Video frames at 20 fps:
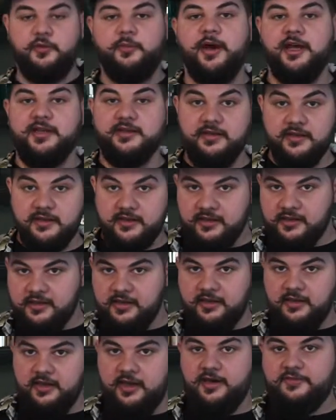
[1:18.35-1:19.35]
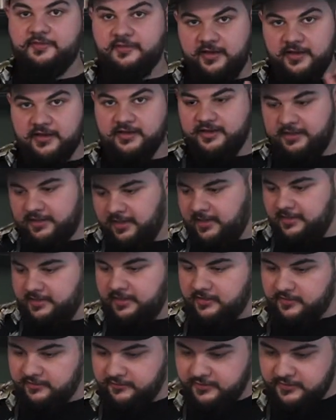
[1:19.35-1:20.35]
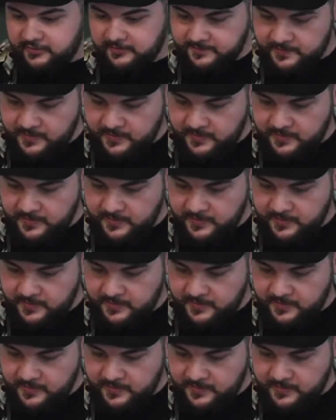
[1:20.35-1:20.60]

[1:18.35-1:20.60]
chromatic effect at the end of it.